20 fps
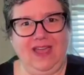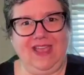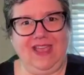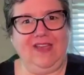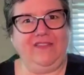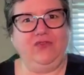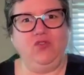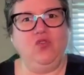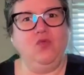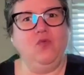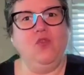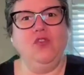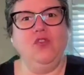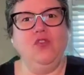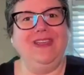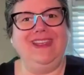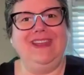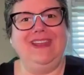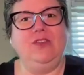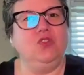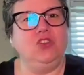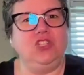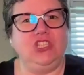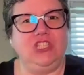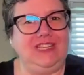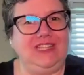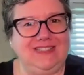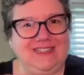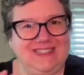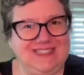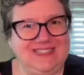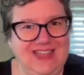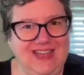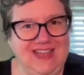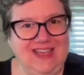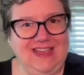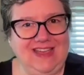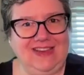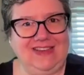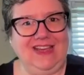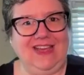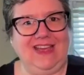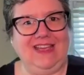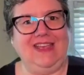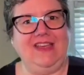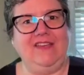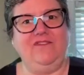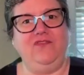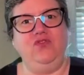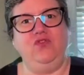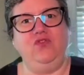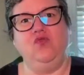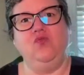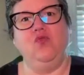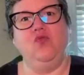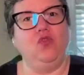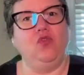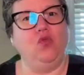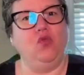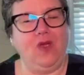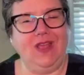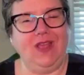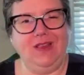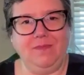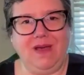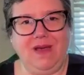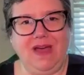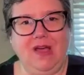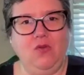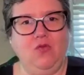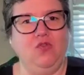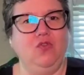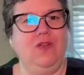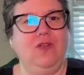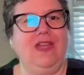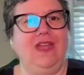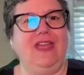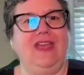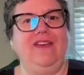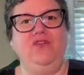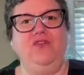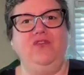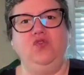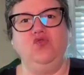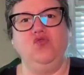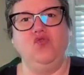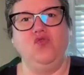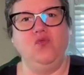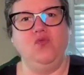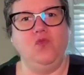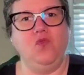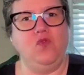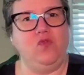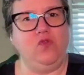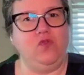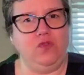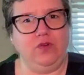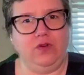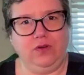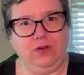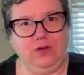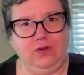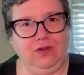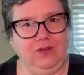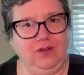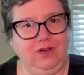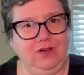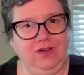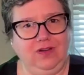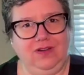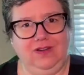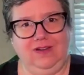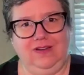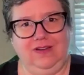I have no more energy inside. I have no more willpower. I have no more.